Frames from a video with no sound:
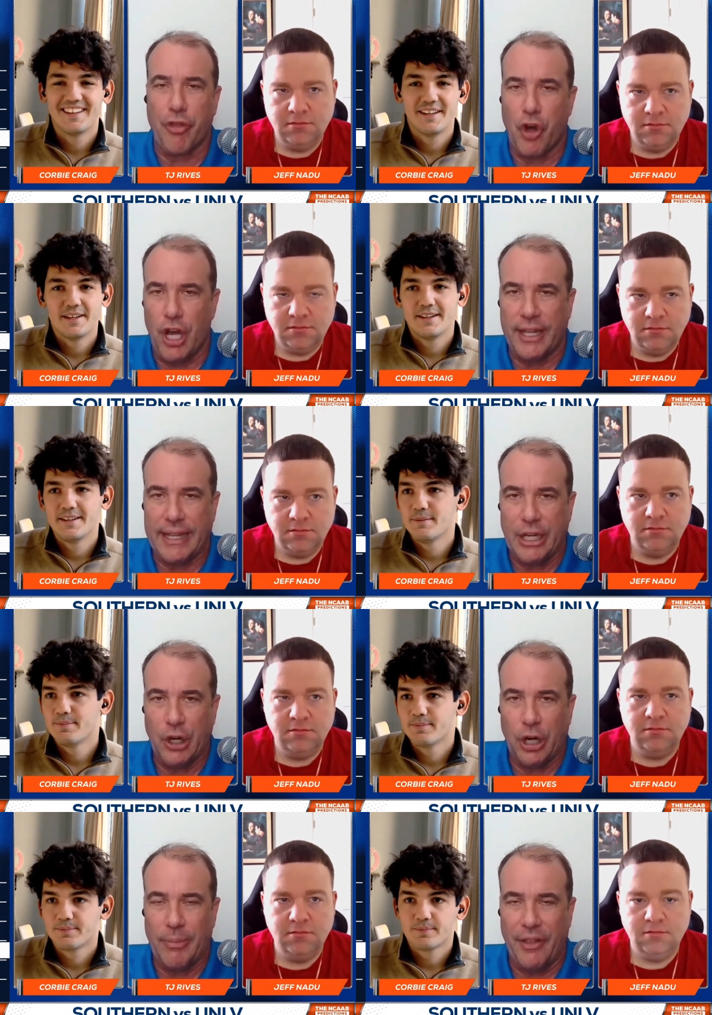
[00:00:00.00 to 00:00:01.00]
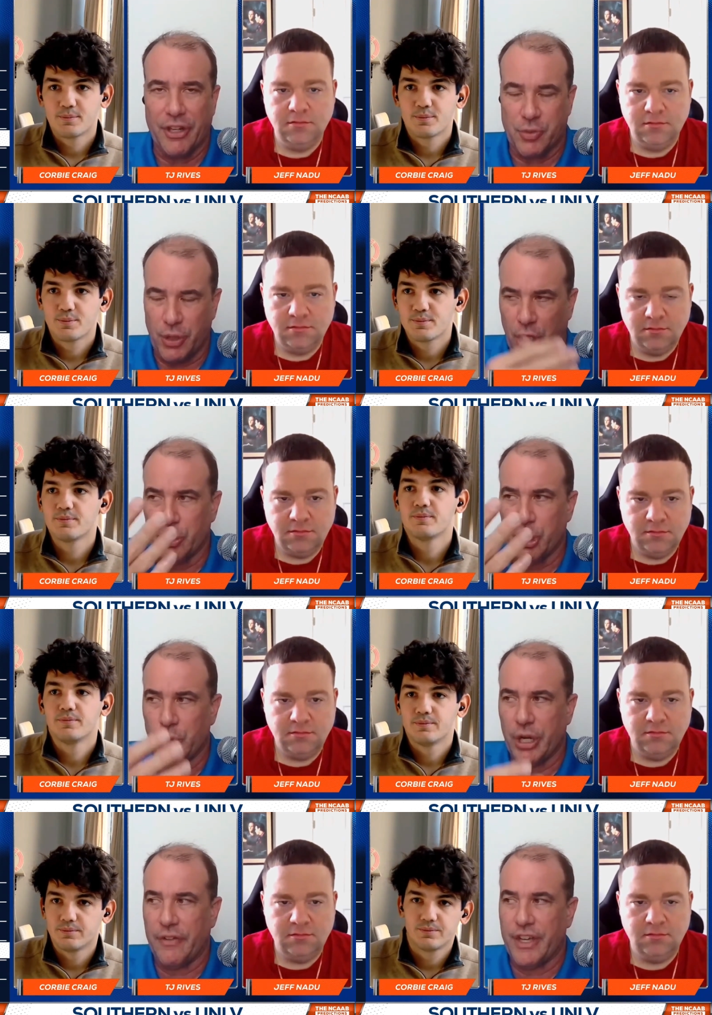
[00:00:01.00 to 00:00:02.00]
Speaker 1: thought here about this one, including
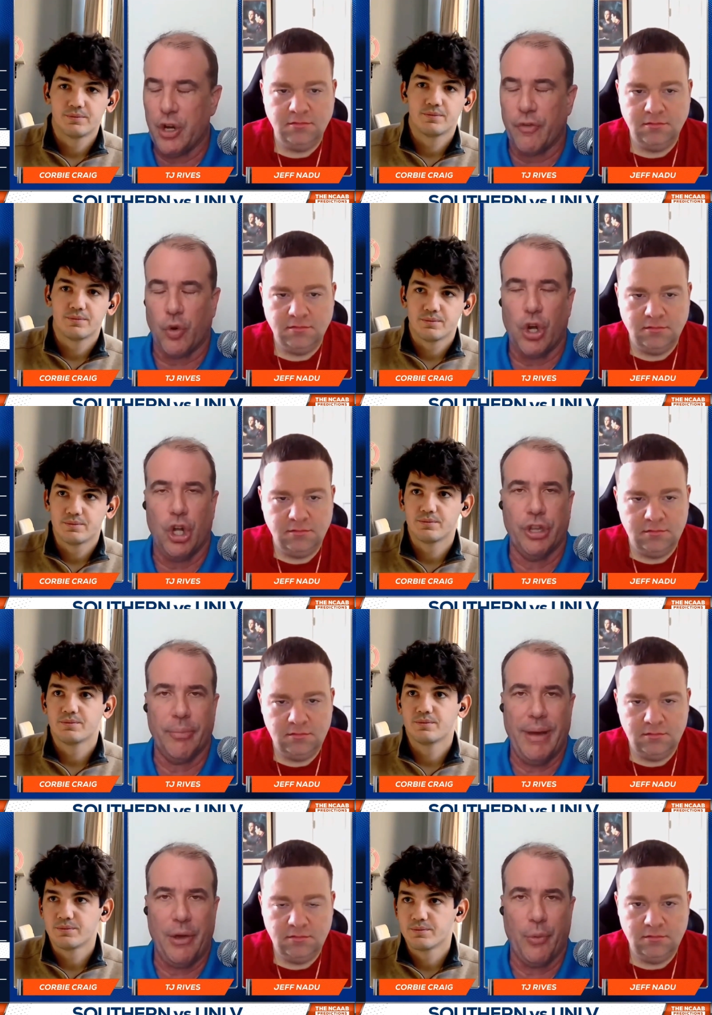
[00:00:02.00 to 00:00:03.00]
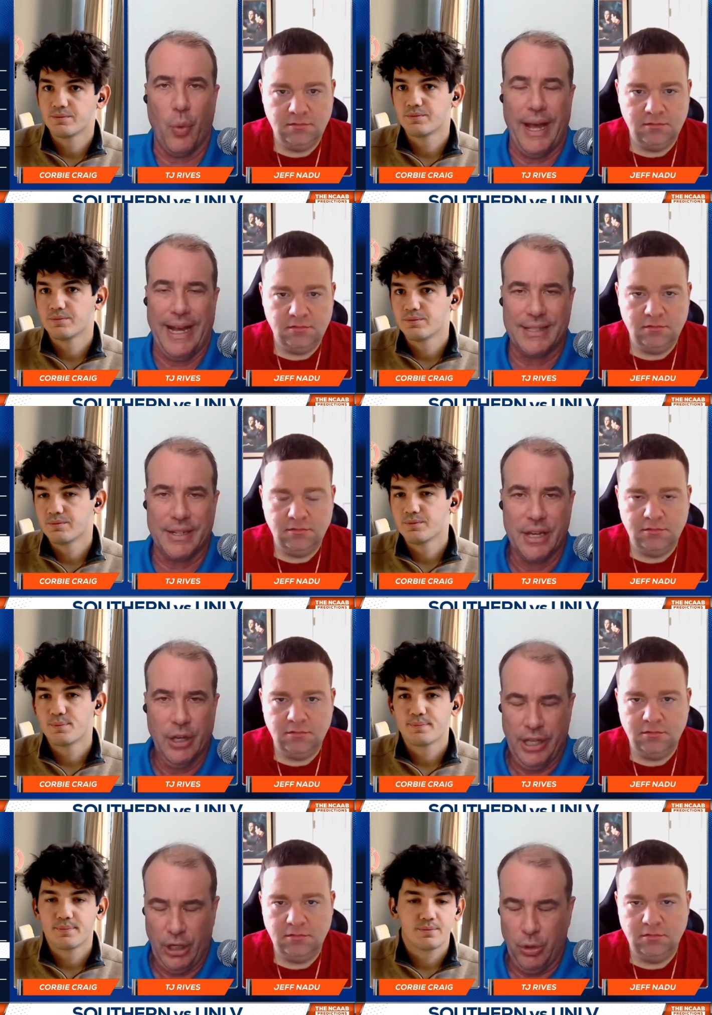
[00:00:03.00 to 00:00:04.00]
UNLV overall in the Mountain West,
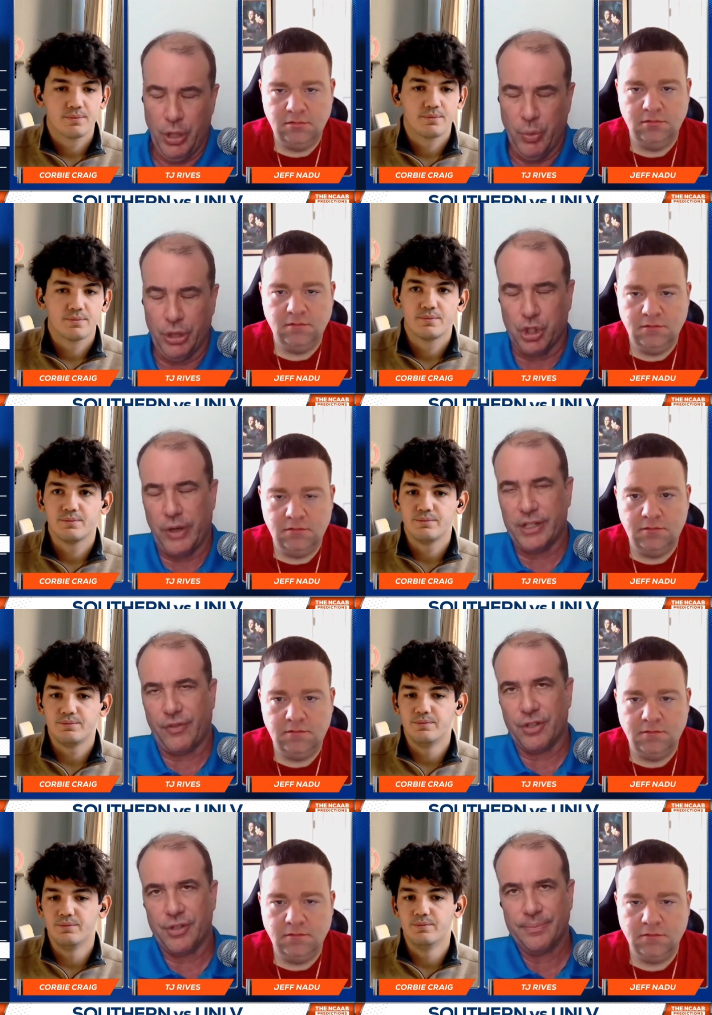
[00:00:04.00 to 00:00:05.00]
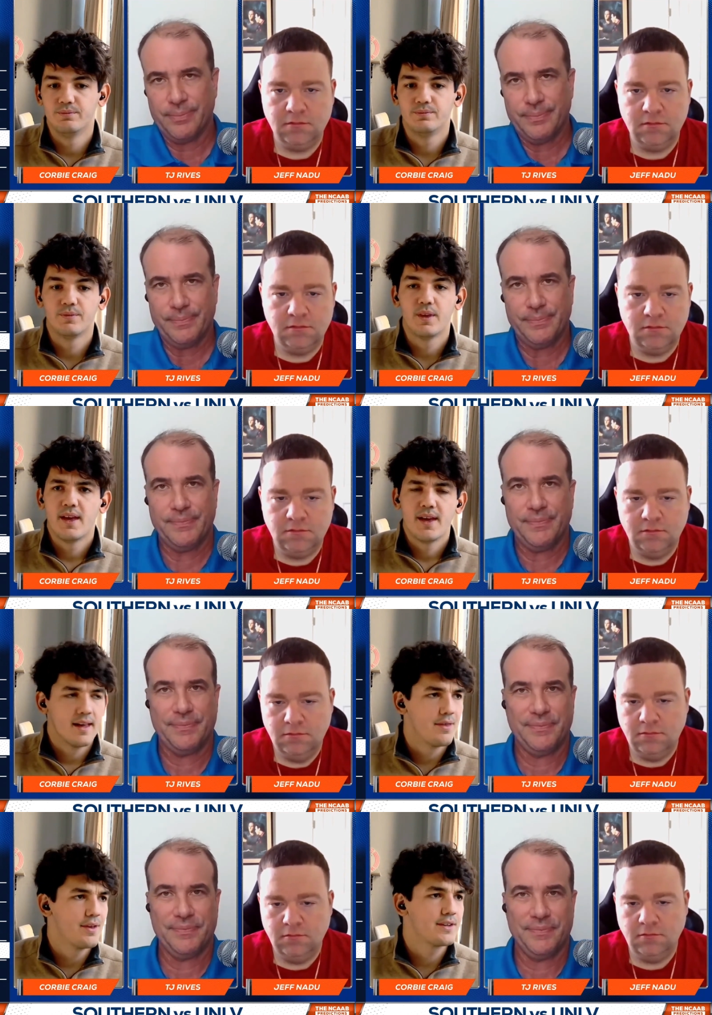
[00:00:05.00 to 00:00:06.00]
including with the transfers?
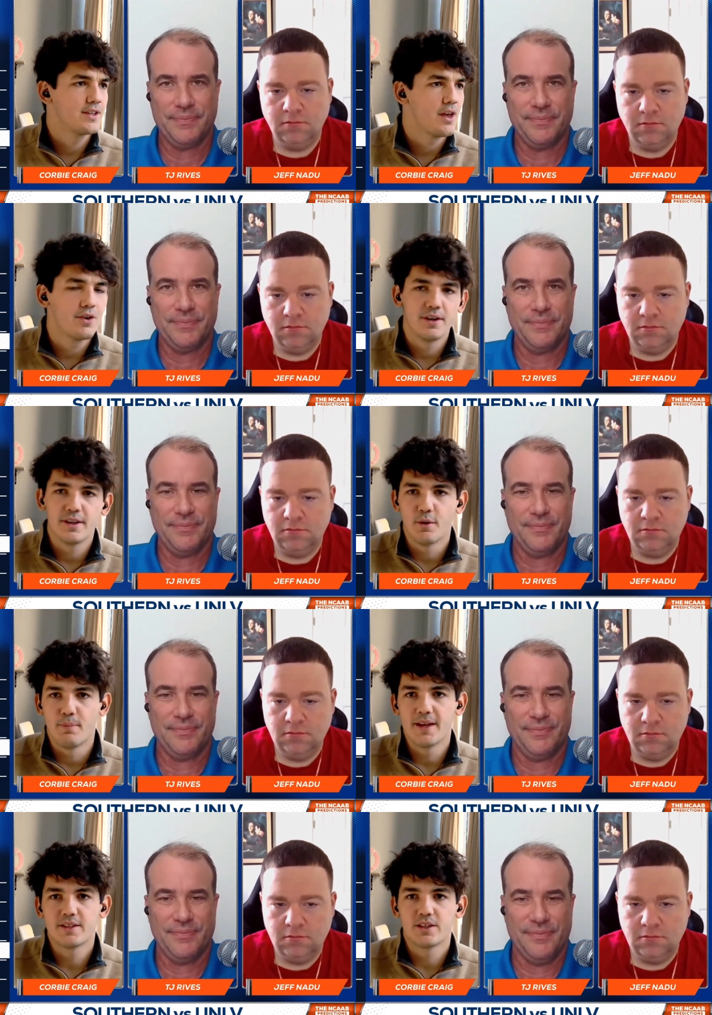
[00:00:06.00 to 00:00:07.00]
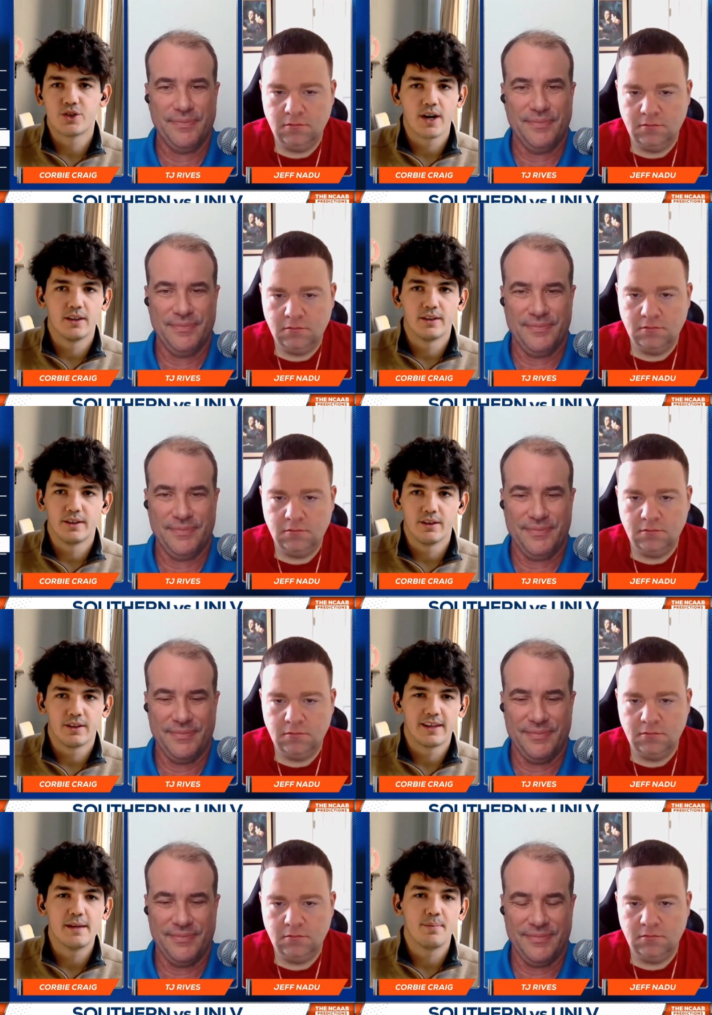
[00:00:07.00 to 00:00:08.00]
Speaker 2: I think Southern did their best to try to
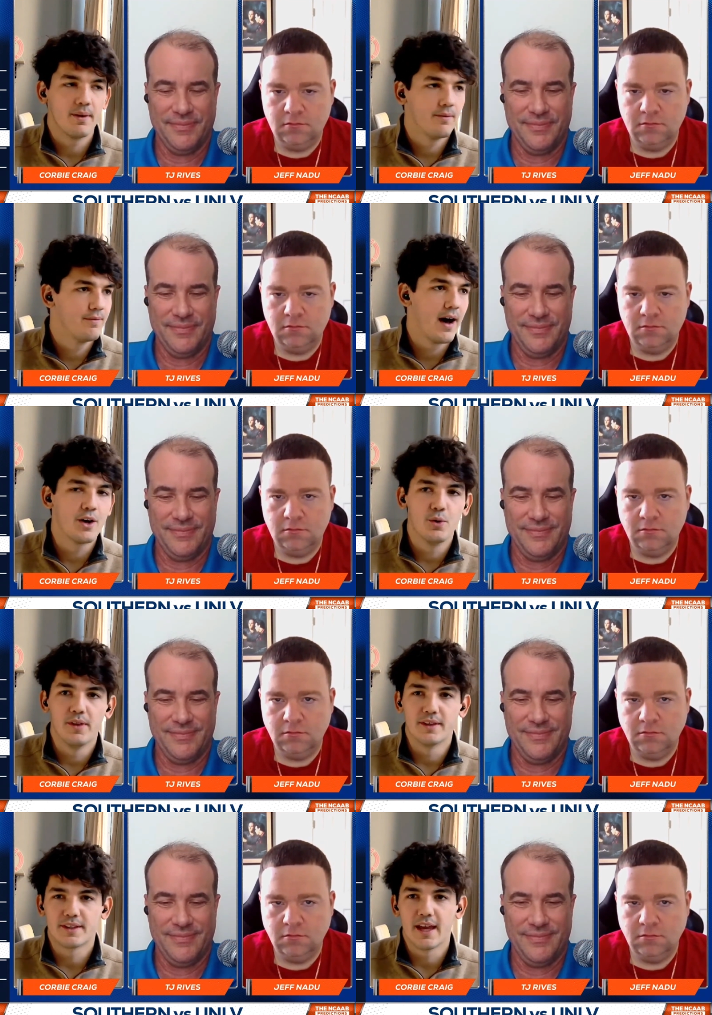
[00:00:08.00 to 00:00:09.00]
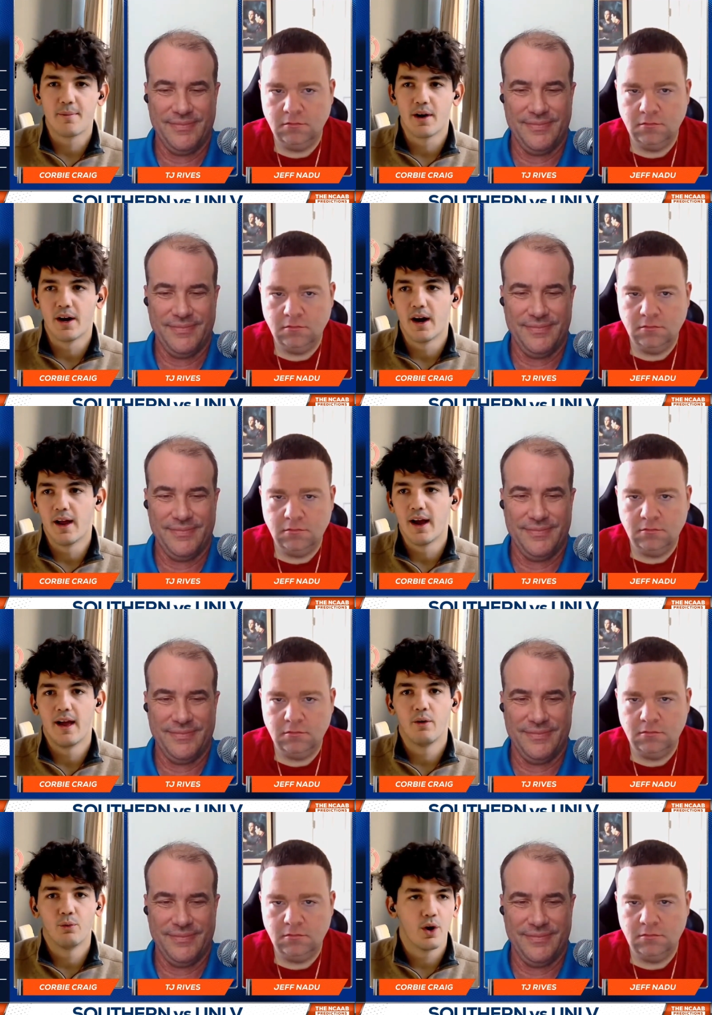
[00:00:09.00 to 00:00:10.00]
keep value in this game right here.
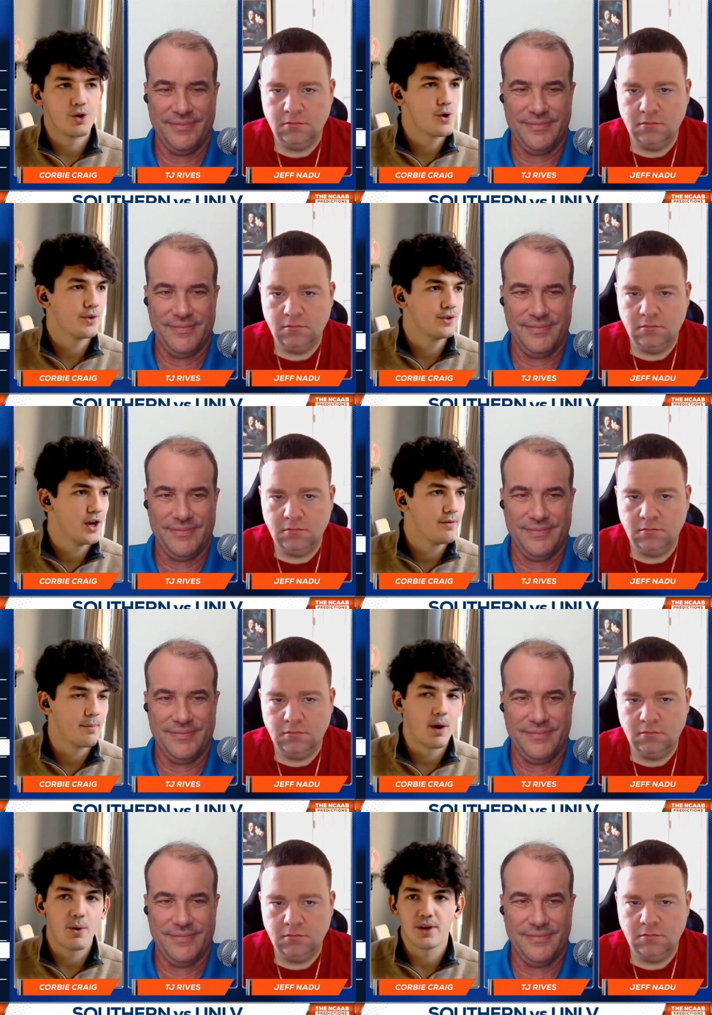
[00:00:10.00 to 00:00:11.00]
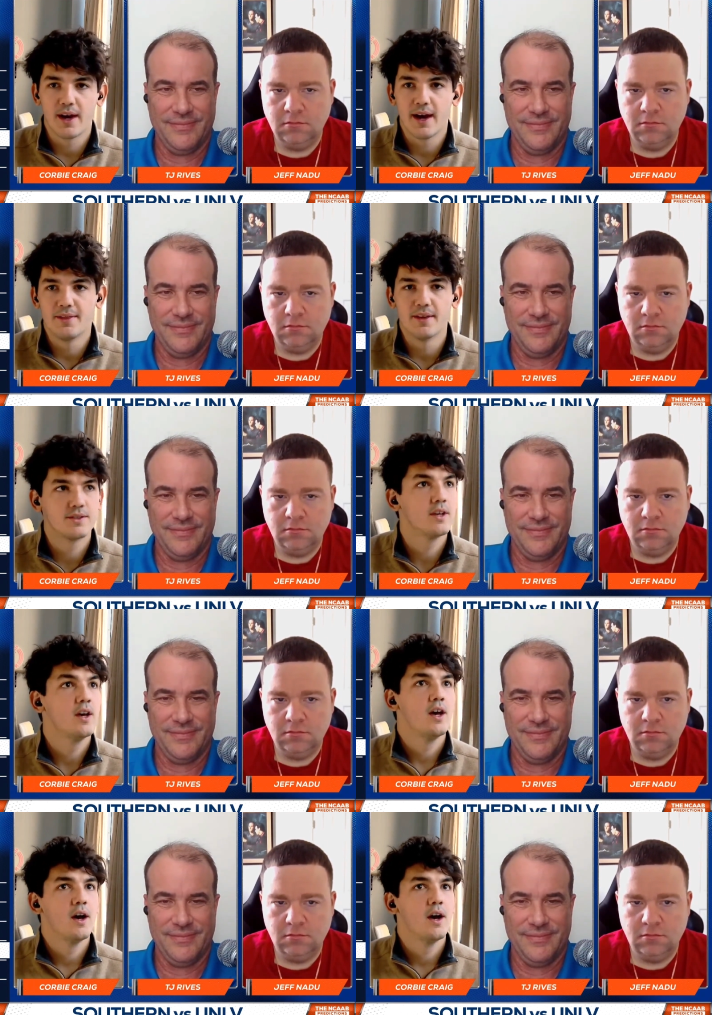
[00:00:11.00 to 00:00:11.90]
I agree with Jeff, and I'm probably going to add this